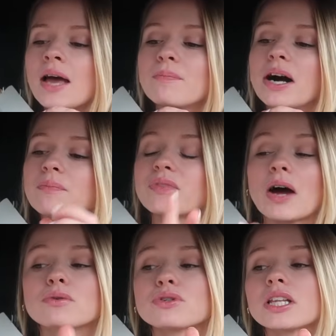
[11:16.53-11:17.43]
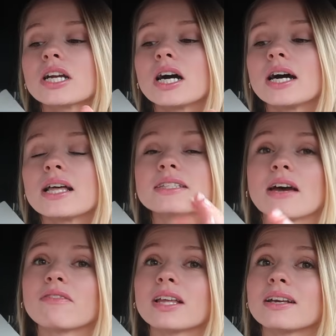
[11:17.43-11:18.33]
But that was really good.
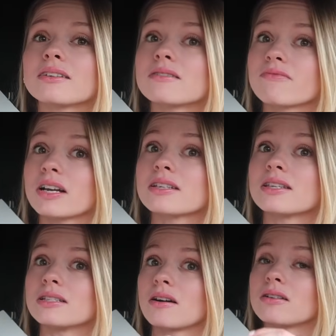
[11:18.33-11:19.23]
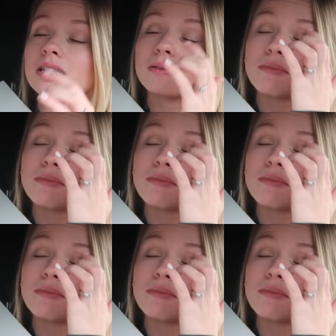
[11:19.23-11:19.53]
Definitely very sea salty.